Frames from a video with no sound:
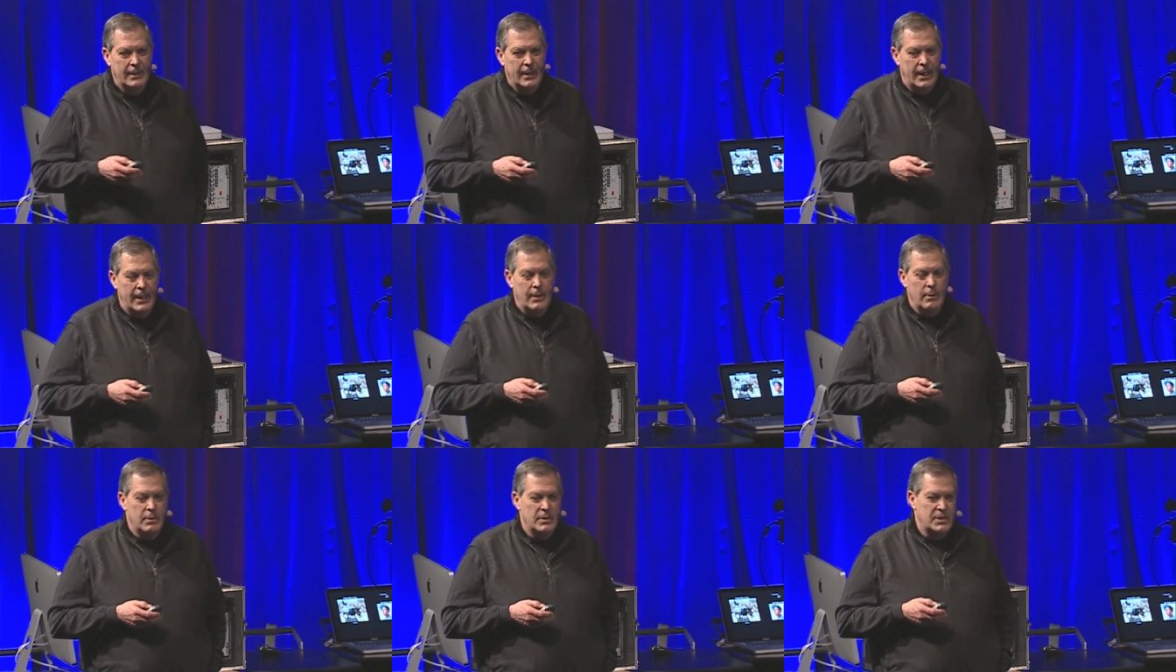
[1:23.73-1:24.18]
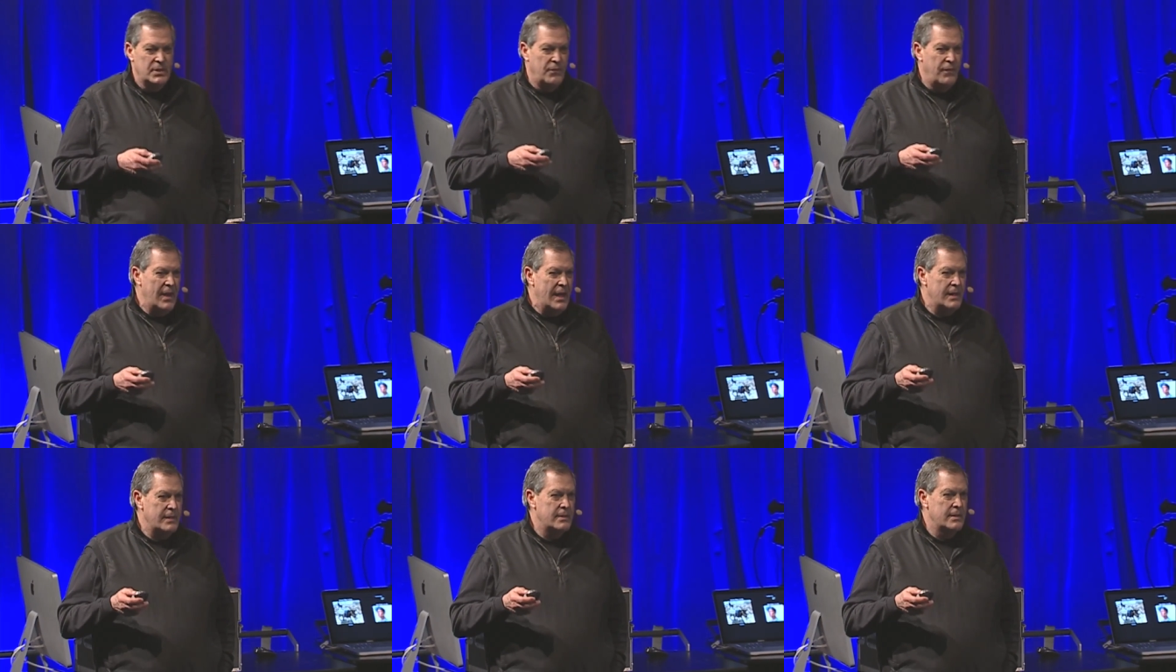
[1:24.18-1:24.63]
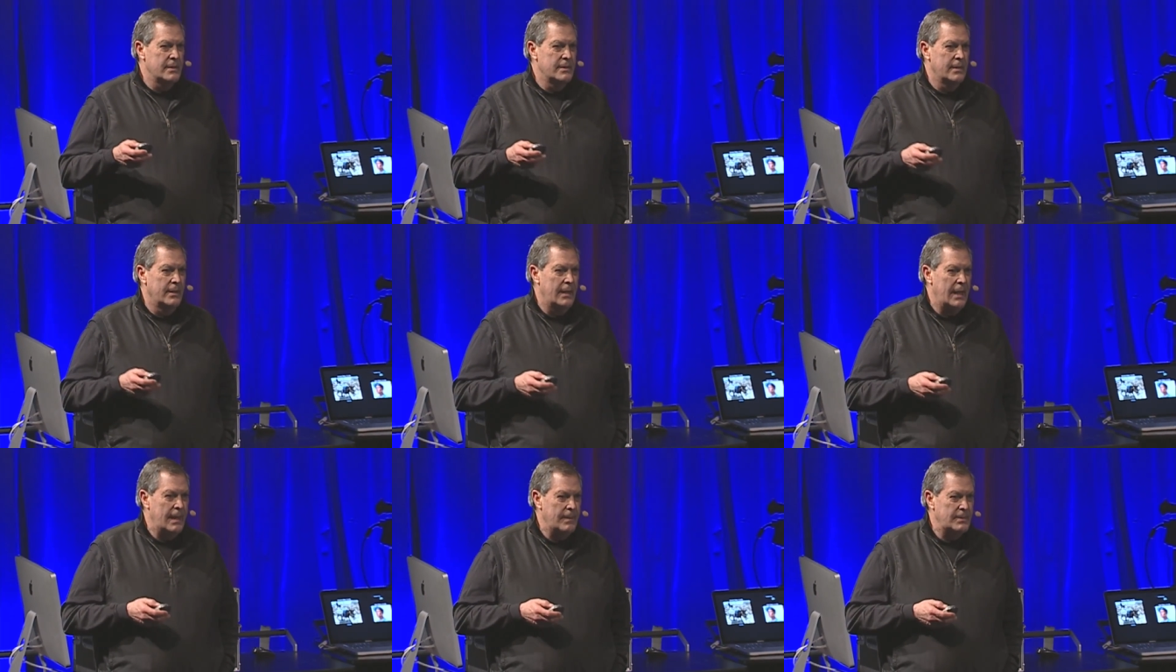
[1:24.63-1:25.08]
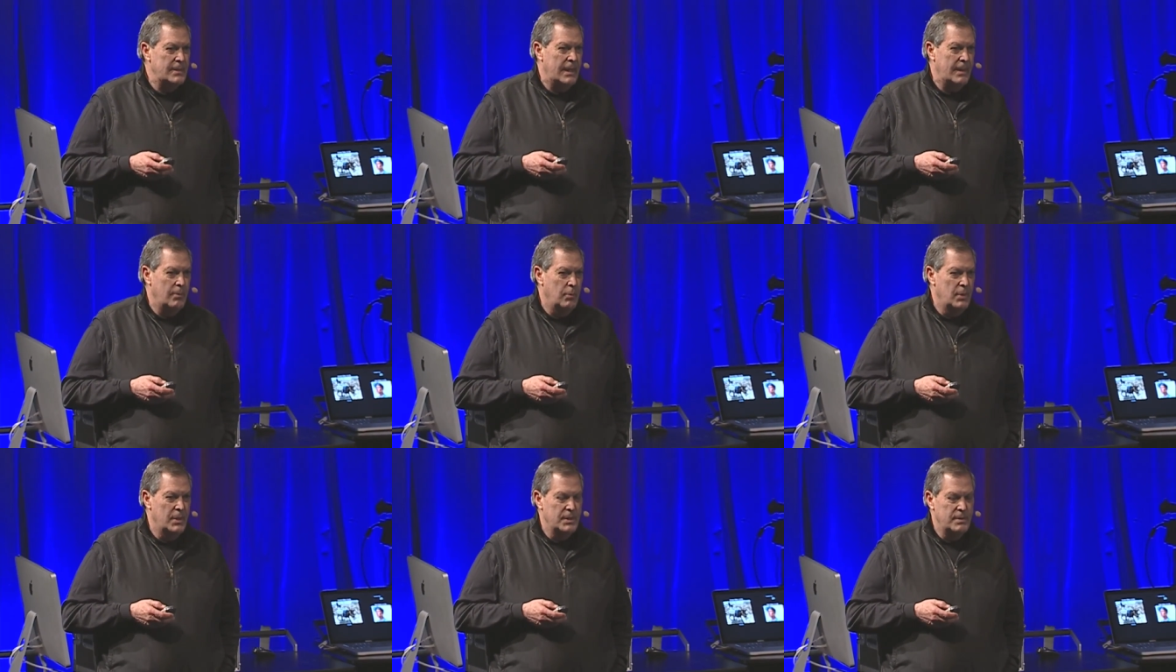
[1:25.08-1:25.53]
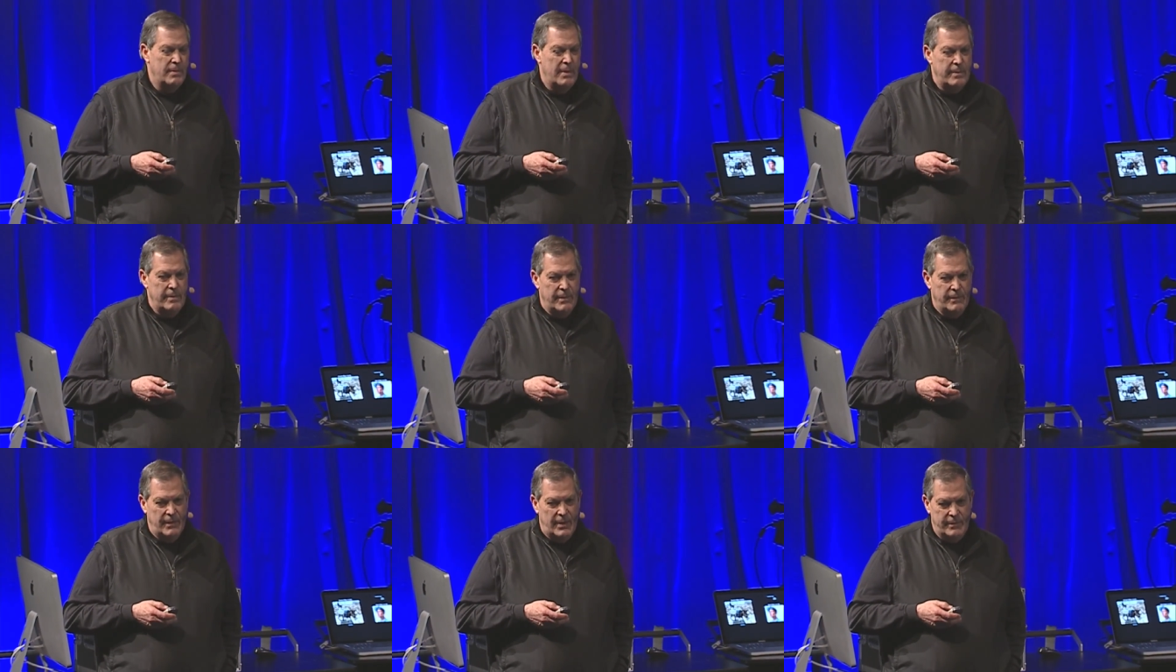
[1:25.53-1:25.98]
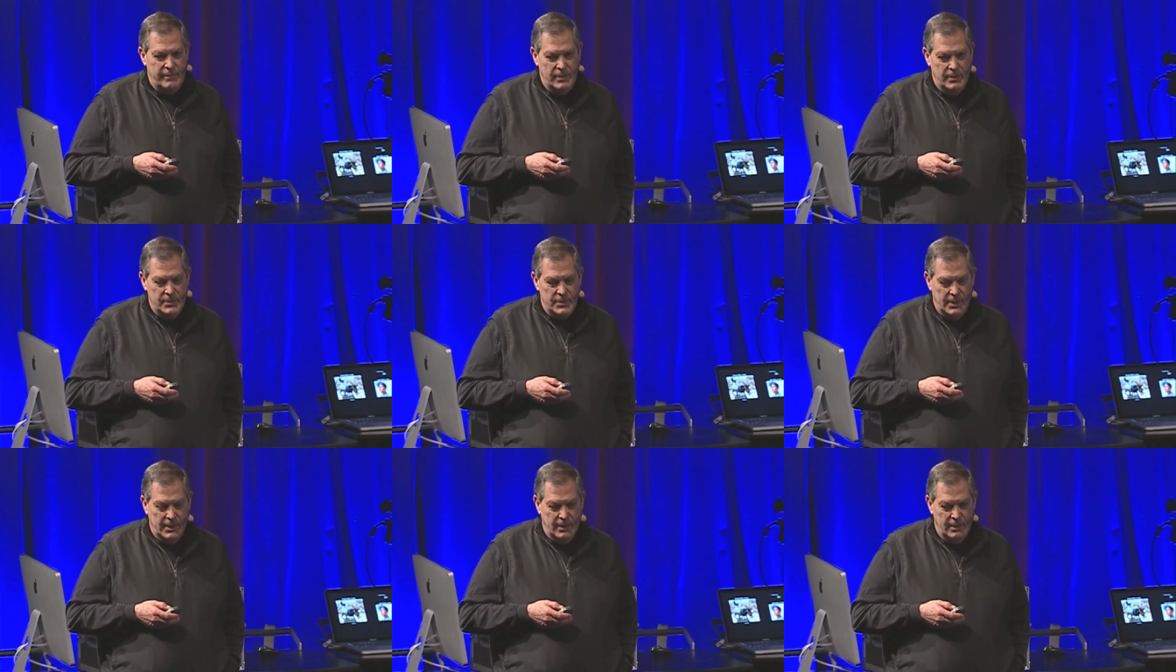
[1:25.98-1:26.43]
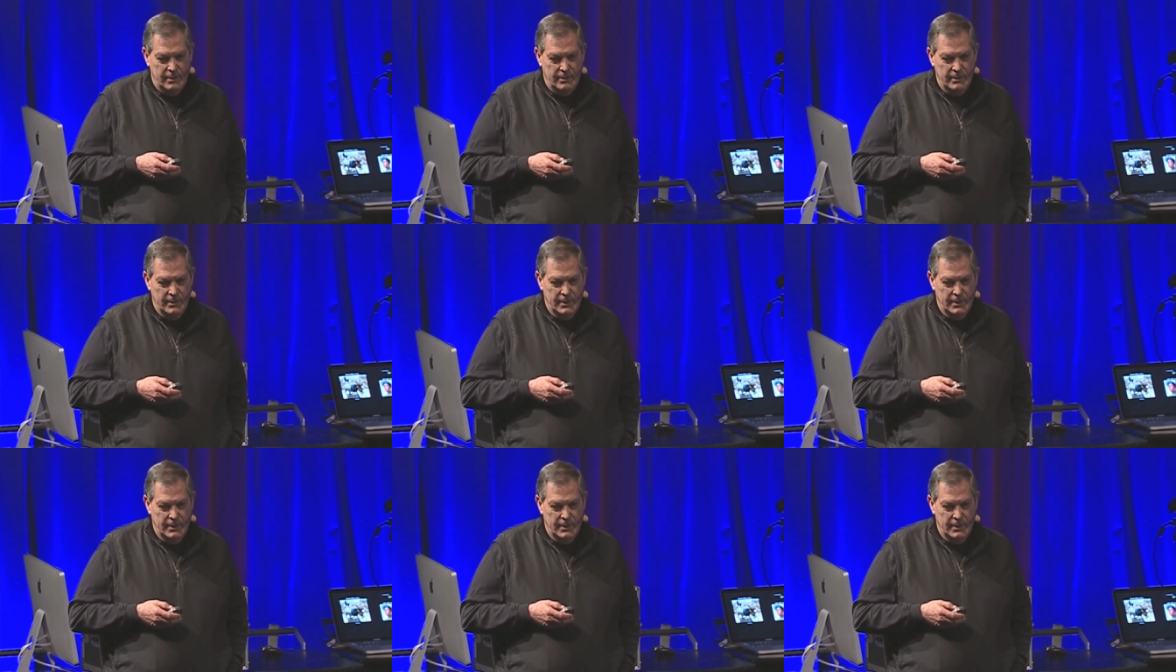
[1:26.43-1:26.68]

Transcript: And they were as fast as a laptop was maybe 5 years ago.